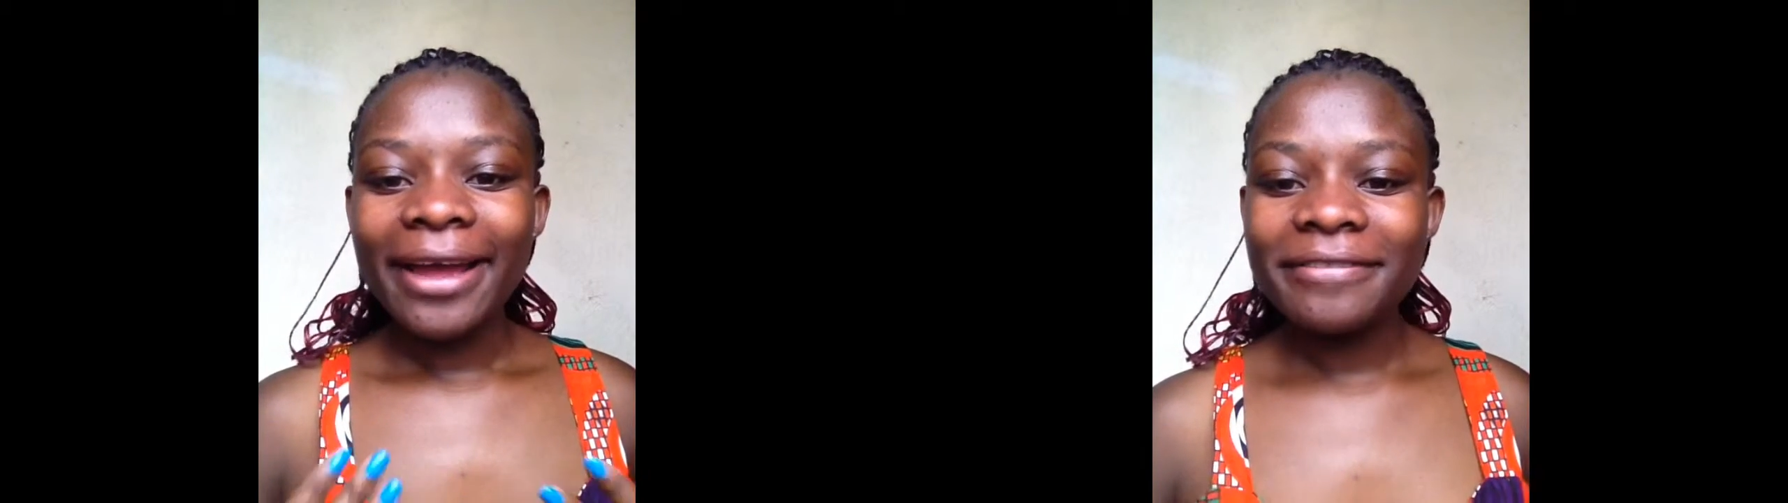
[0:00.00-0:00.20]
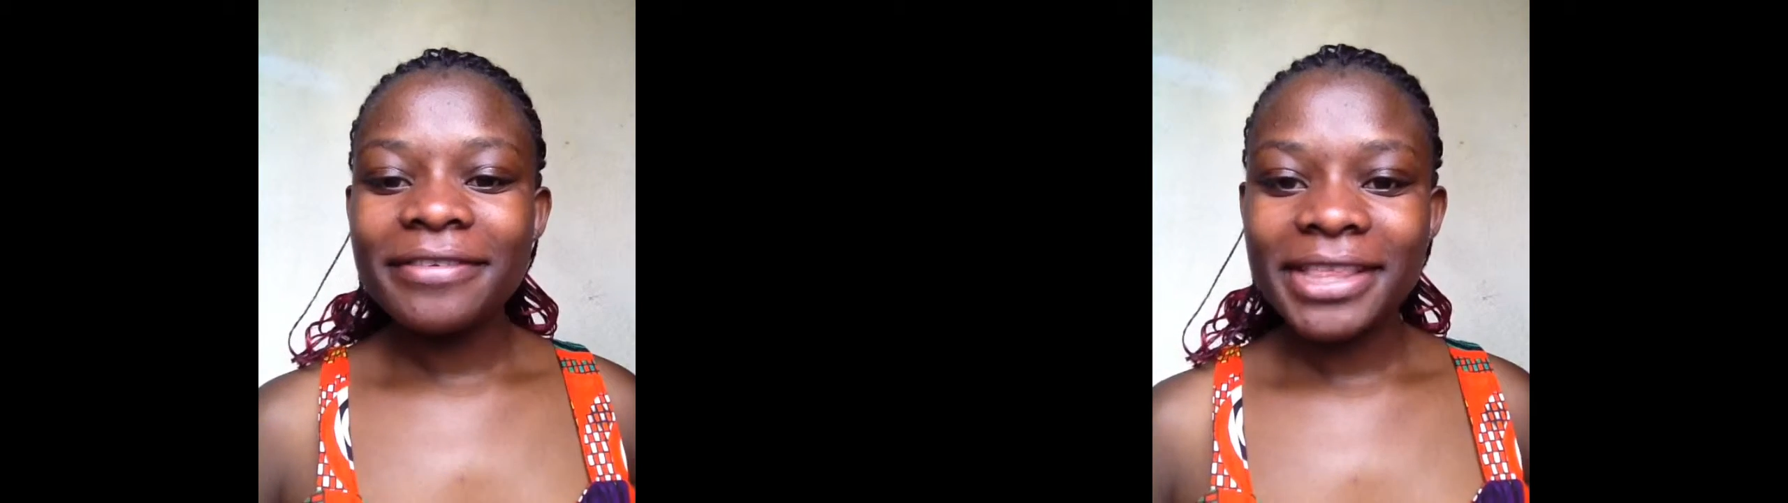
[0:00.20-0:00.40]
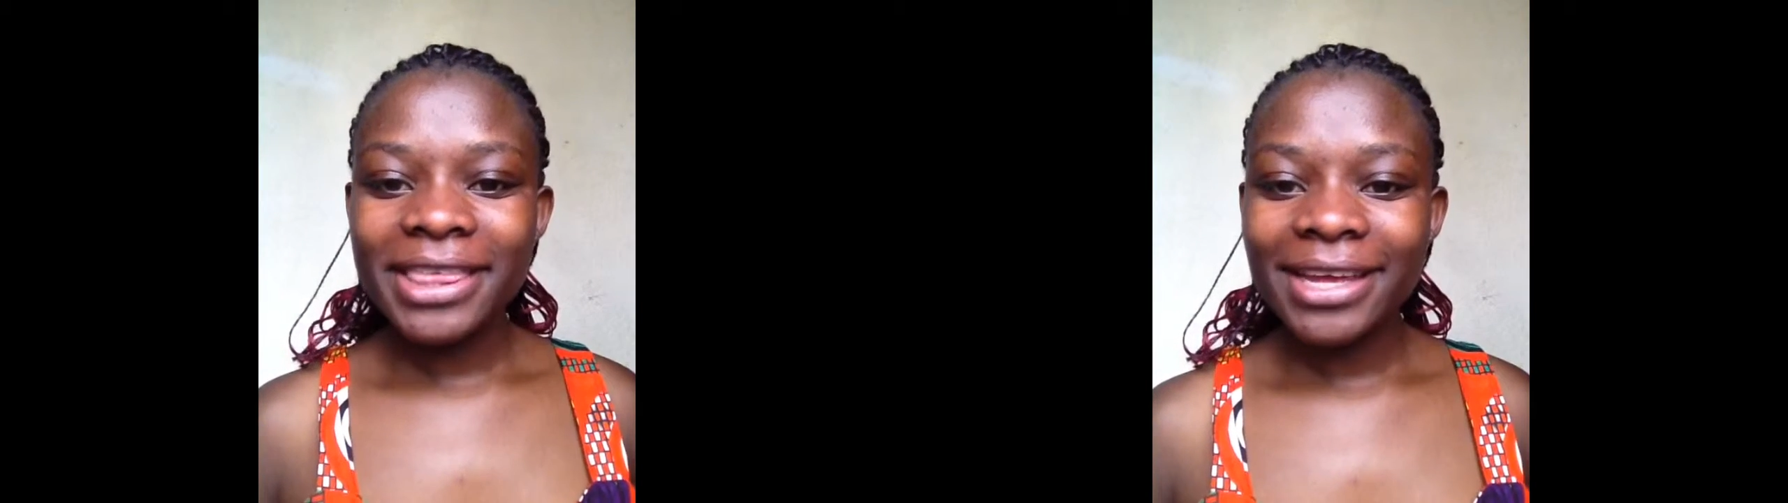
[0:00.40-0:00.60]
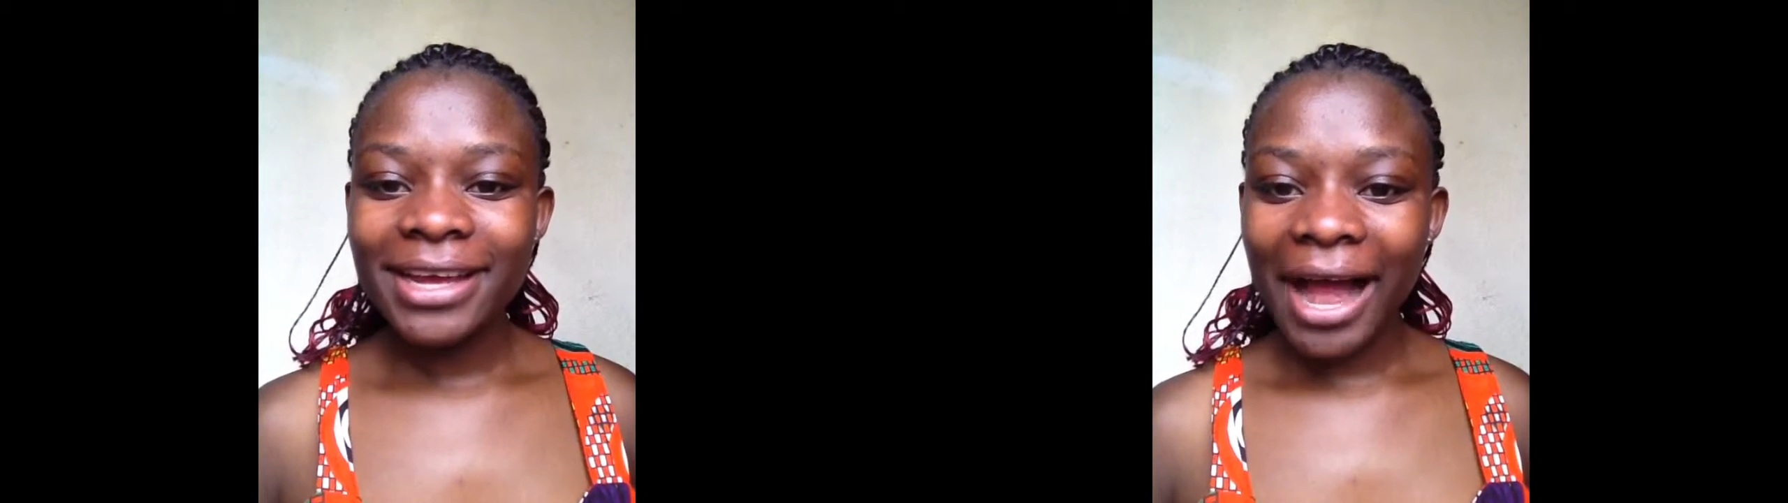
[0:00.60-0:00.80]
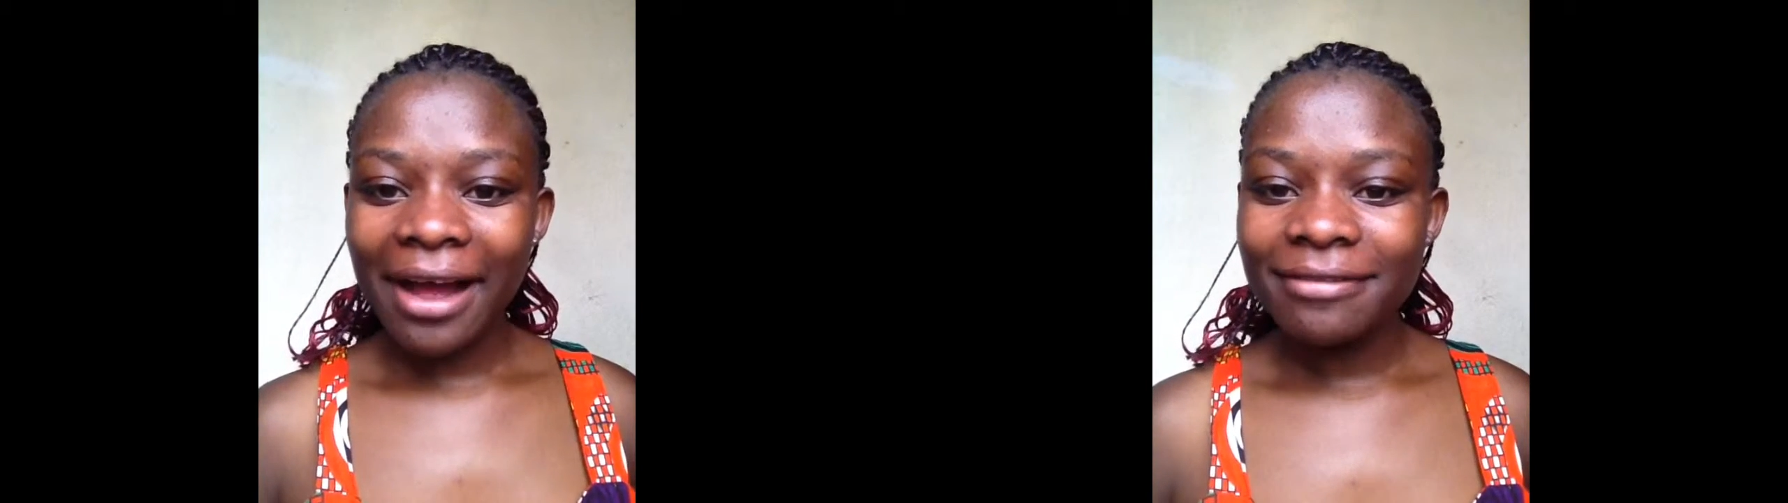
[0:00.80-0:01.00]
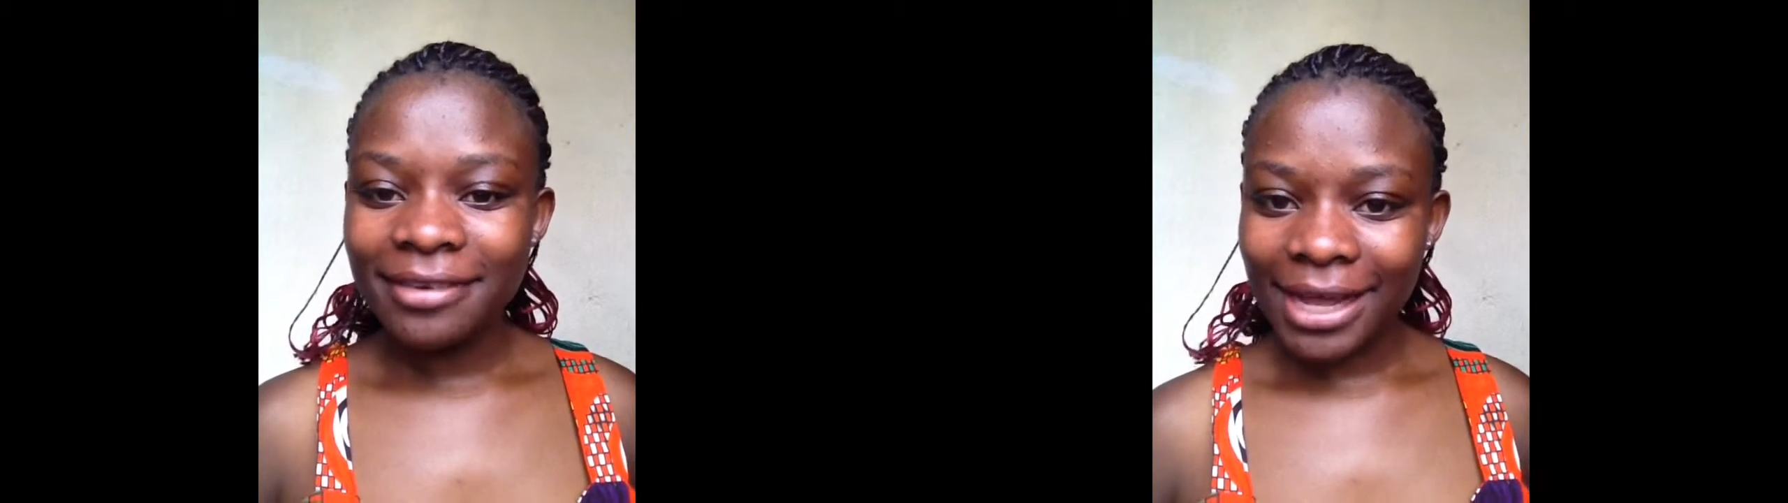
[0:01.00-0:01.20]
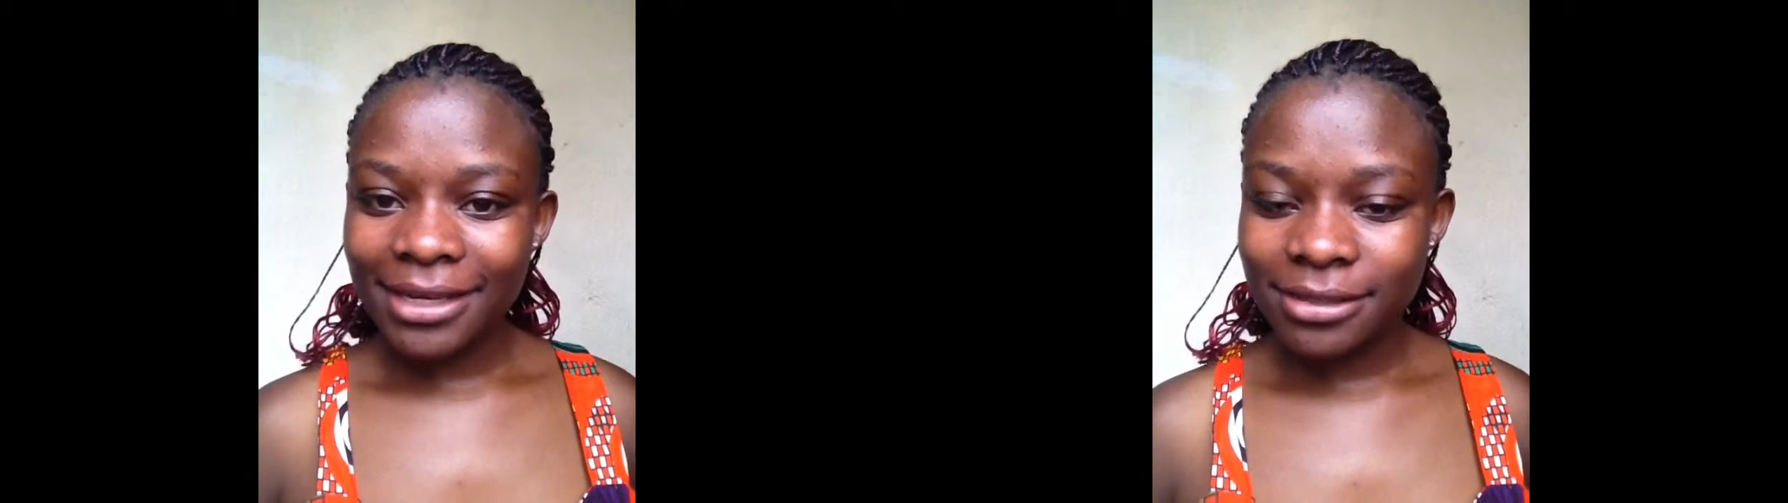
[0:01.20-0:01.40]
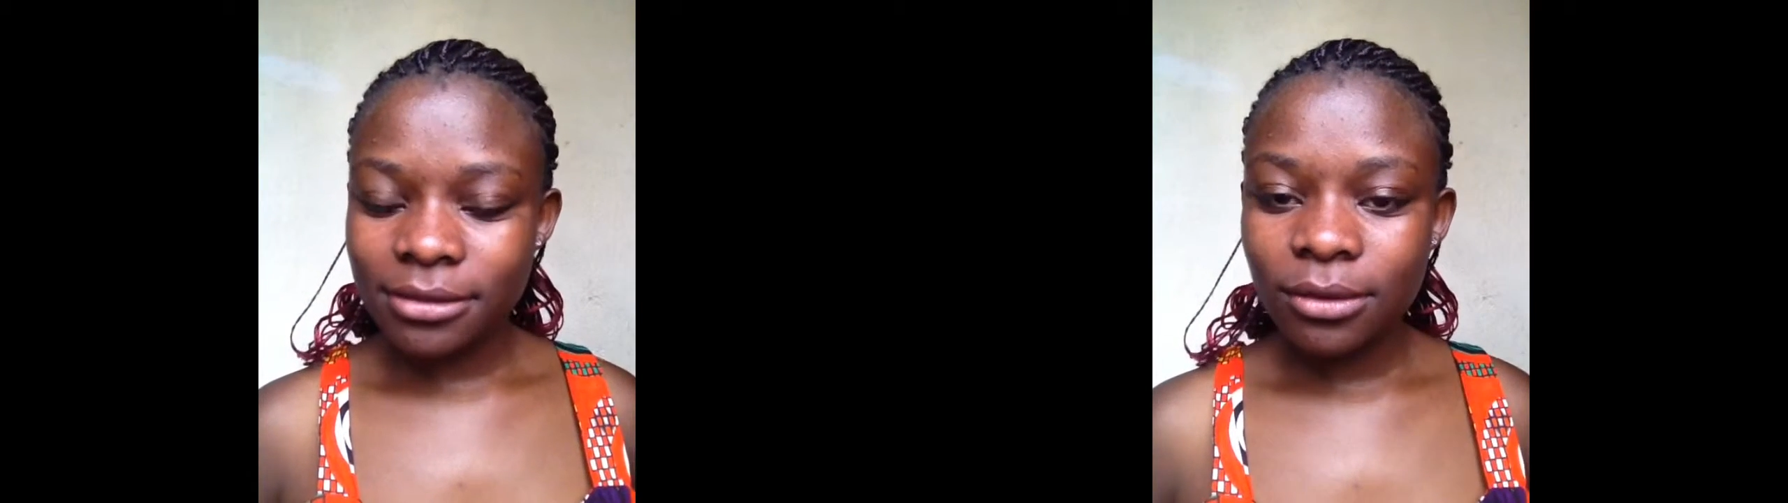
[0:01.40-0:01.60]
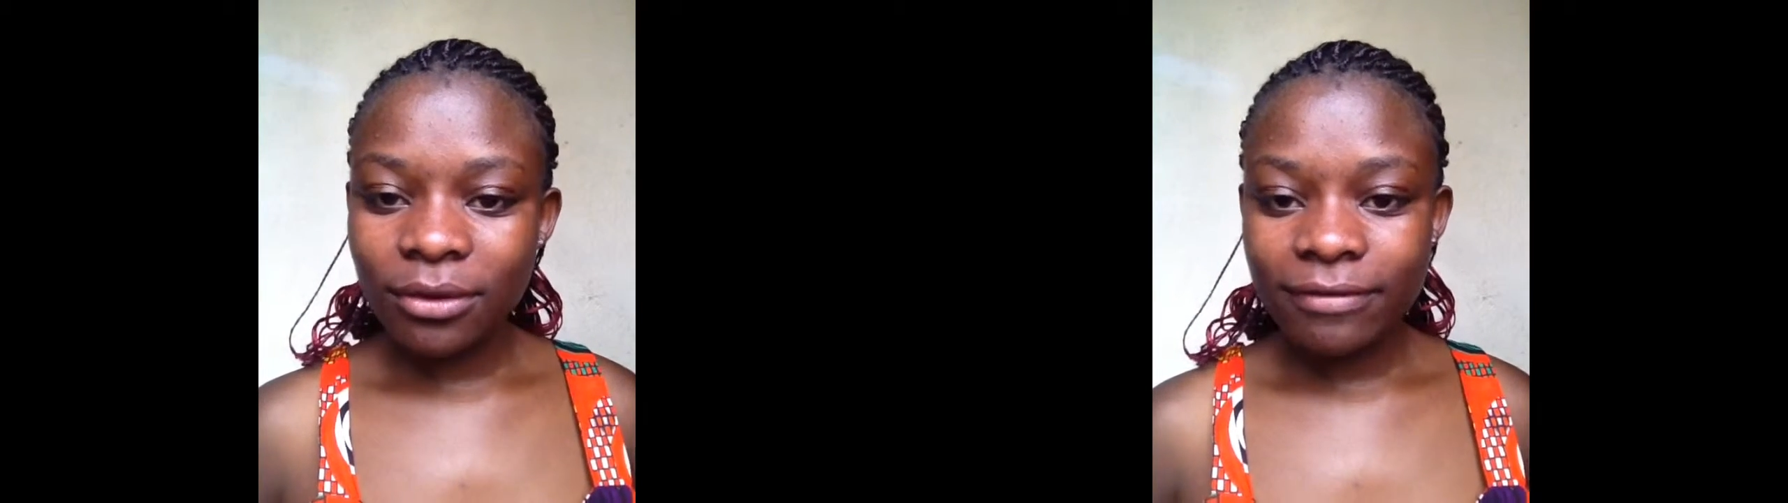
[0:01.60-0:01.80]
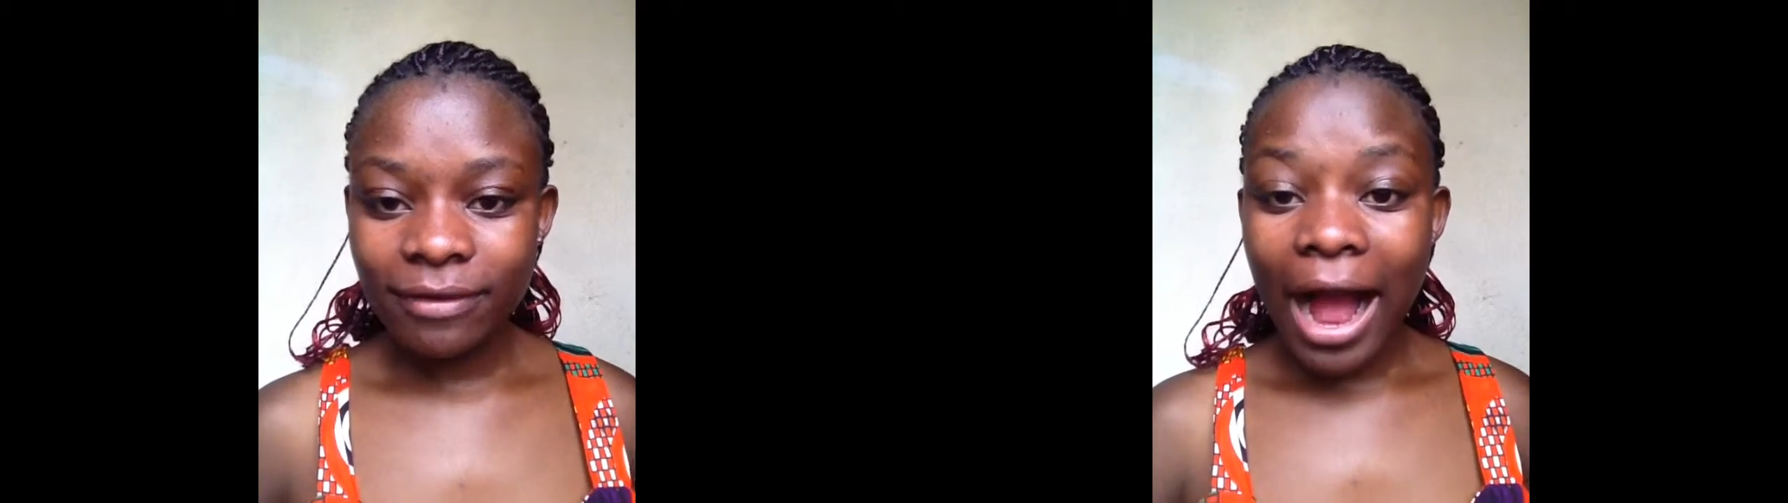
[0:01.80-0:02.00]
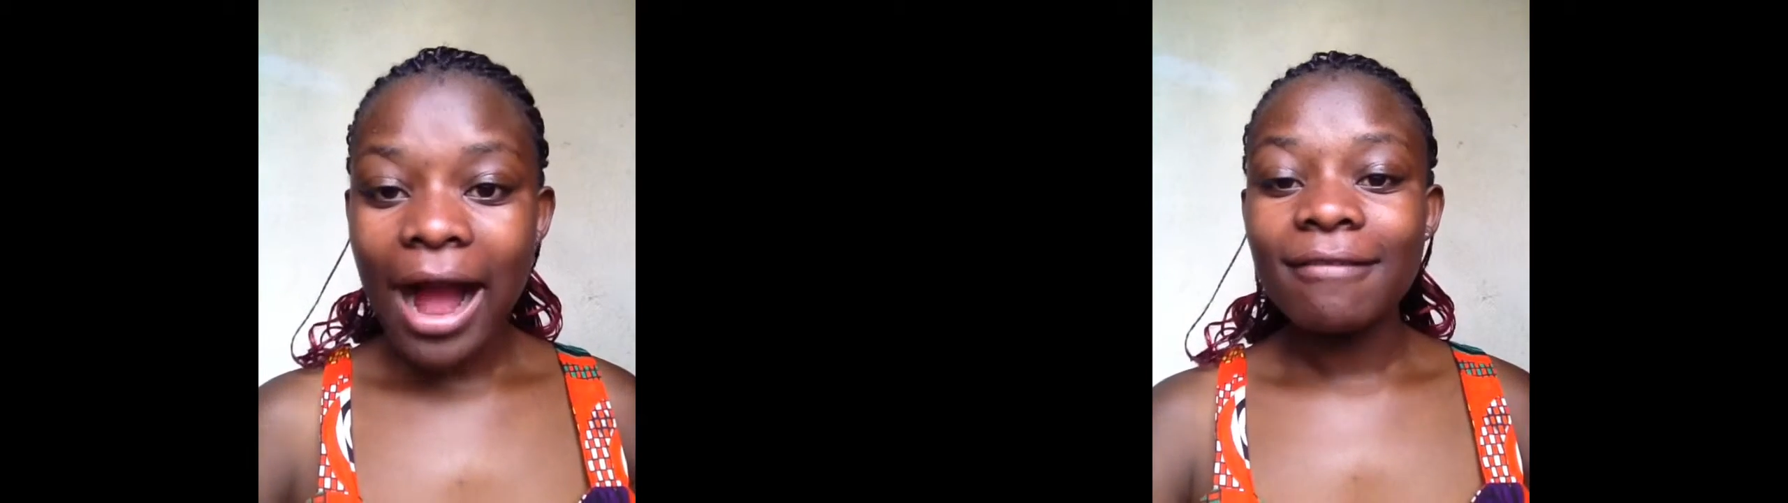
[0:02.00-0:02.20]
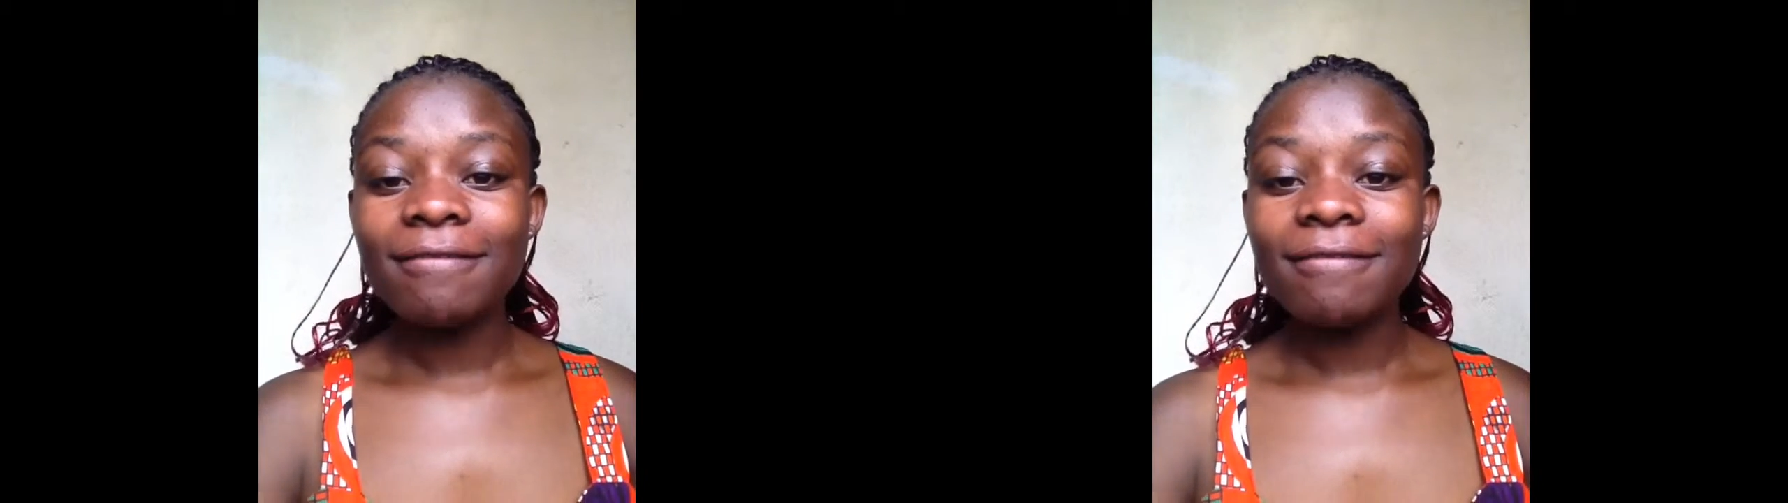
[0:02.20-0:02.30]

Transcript: everything I've learned so far,